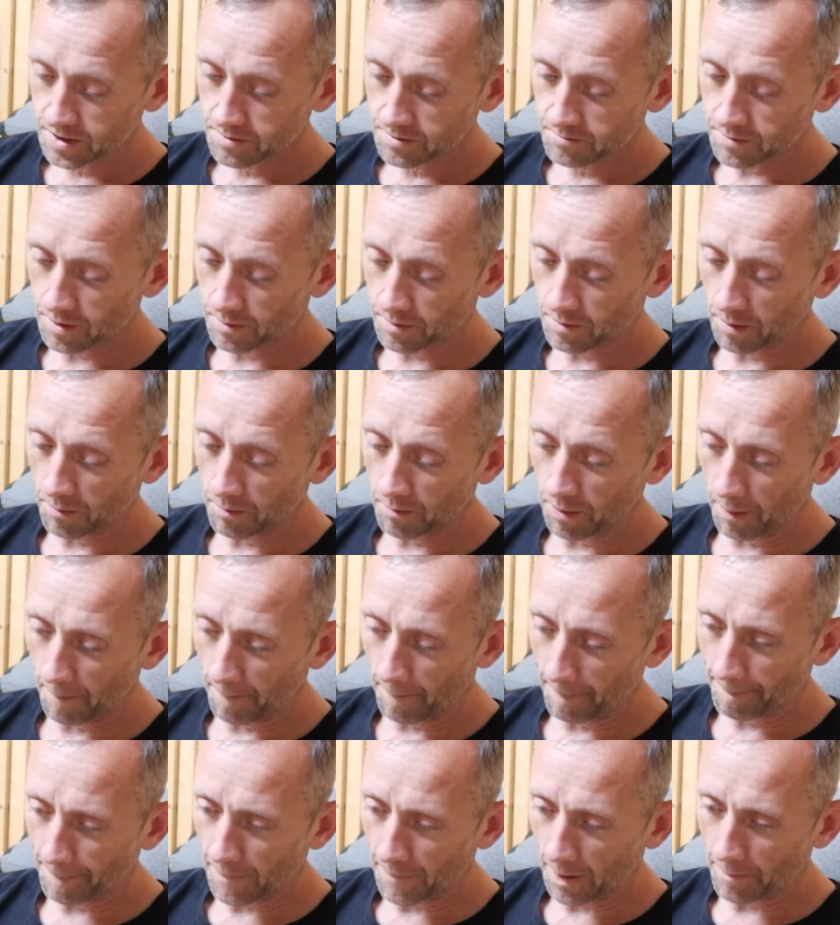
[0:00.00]
bum bum bum
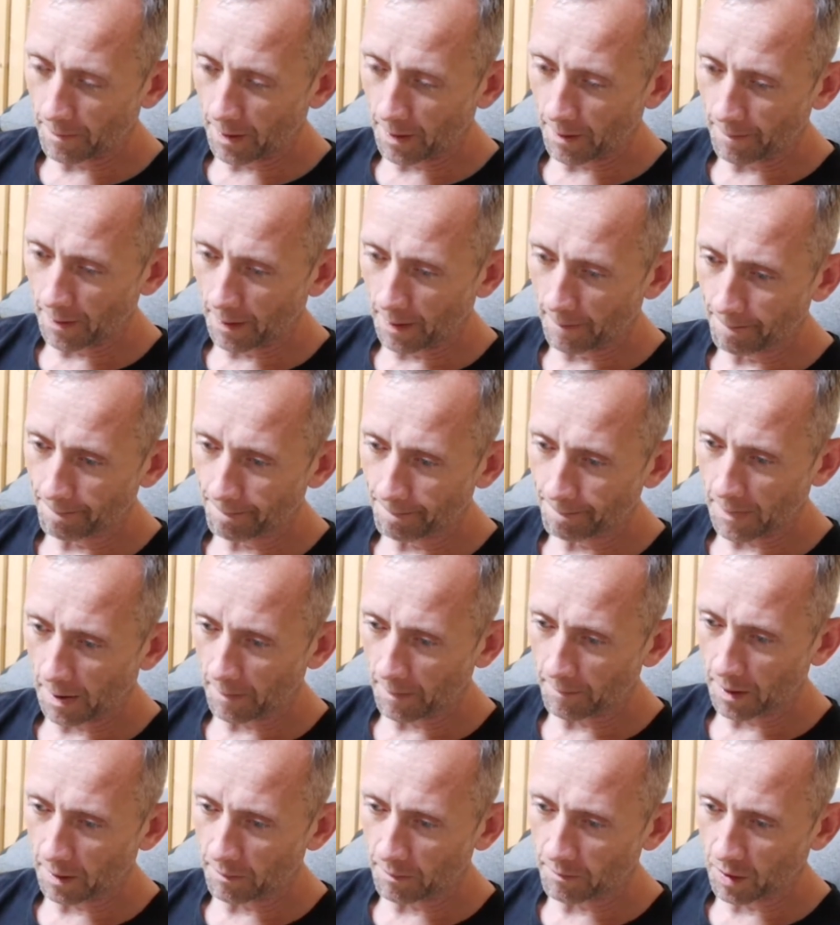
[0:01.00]
bum bum
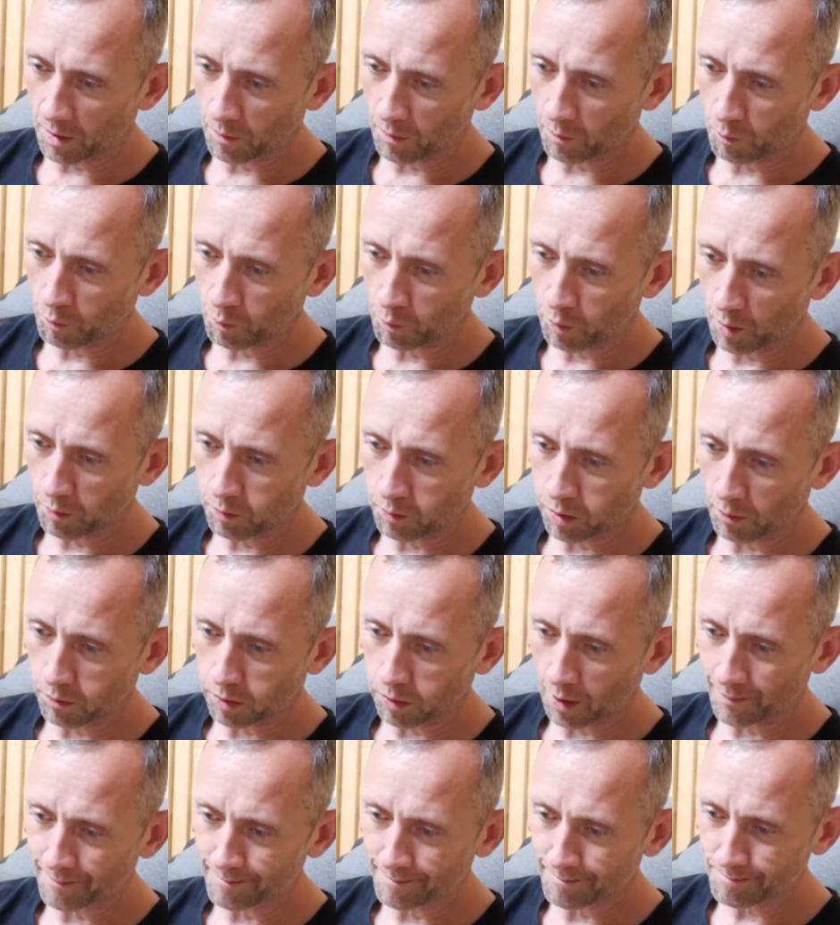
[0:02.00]

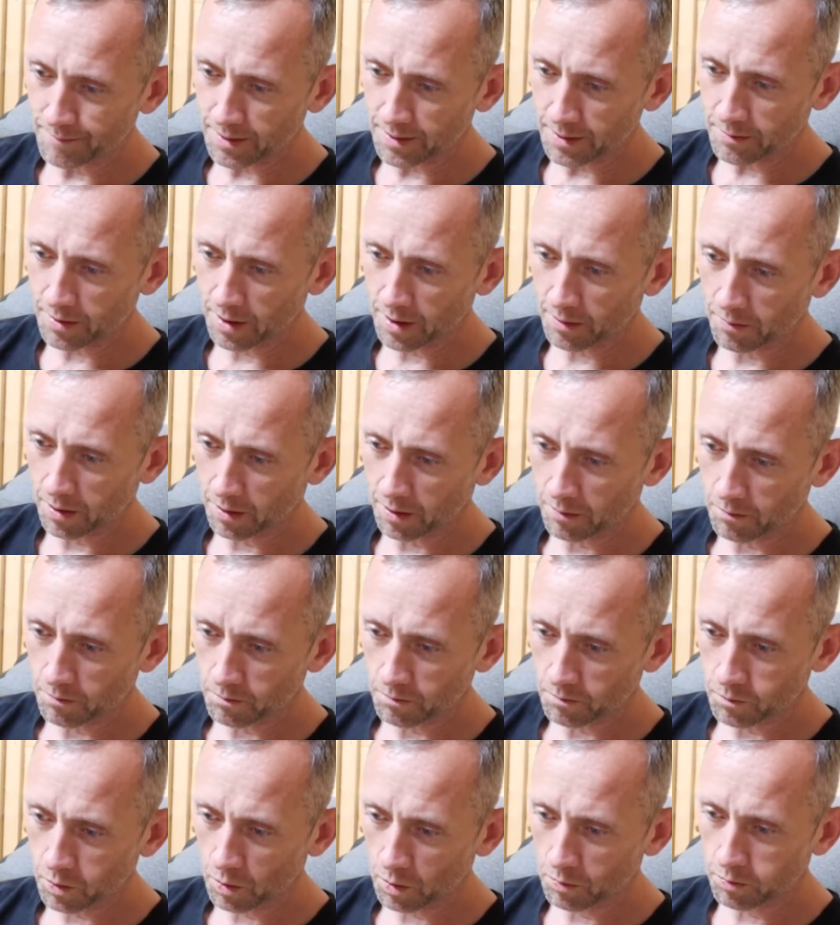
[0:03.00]
bum bum